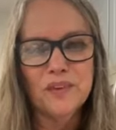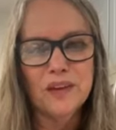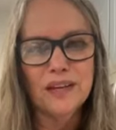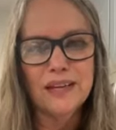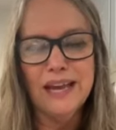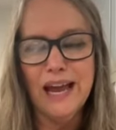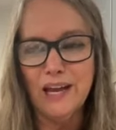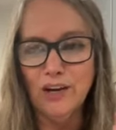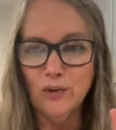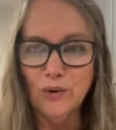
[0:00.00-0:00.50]

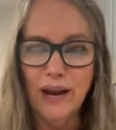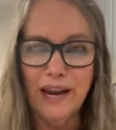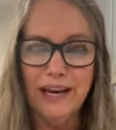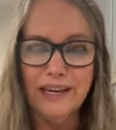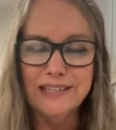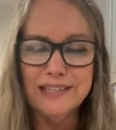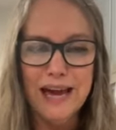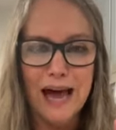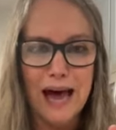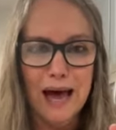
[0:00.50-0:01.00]

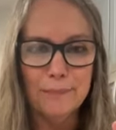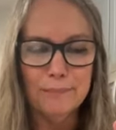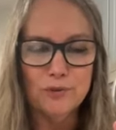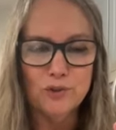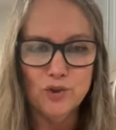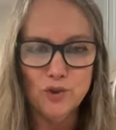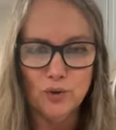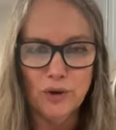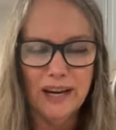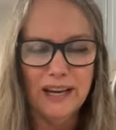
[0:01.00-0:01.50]
Gatorade-type
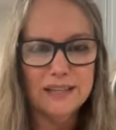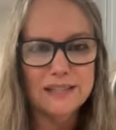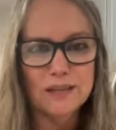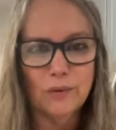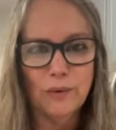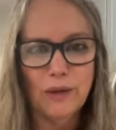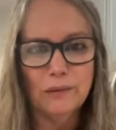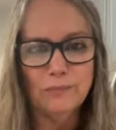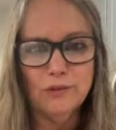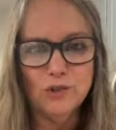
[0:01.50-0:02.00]
drinks that
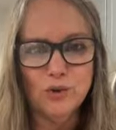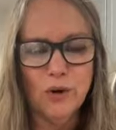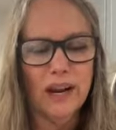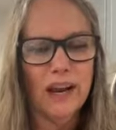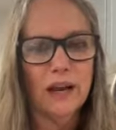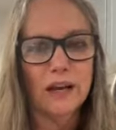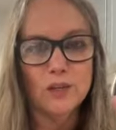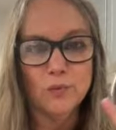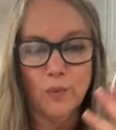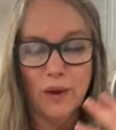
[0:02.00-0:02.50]
we had been drinking,
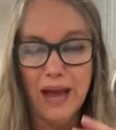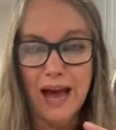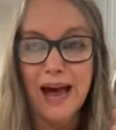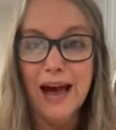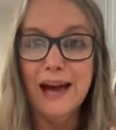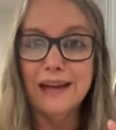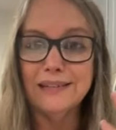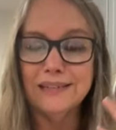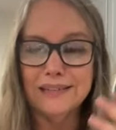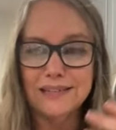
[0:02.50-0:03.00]
because you
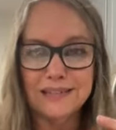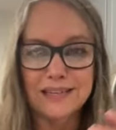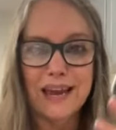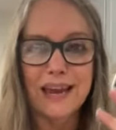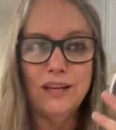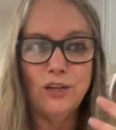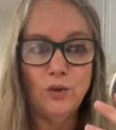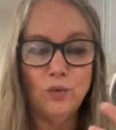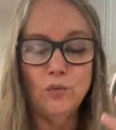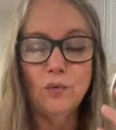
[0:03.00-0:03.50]
had to
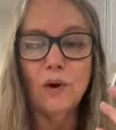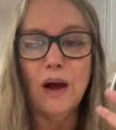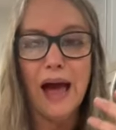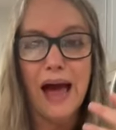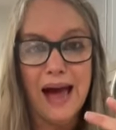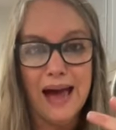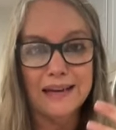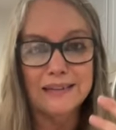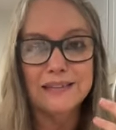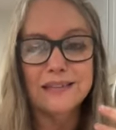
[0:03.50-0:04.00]

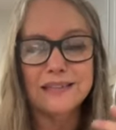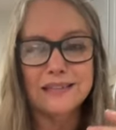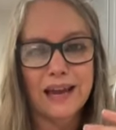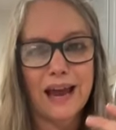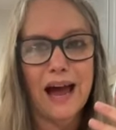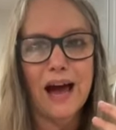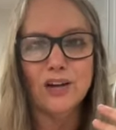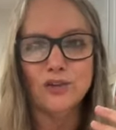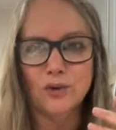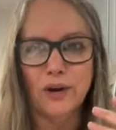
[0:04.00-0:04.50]
stay
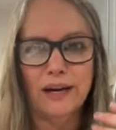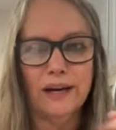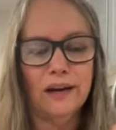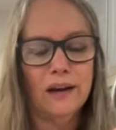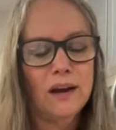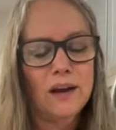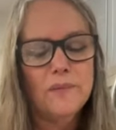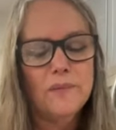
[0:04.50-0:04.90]
hydrated.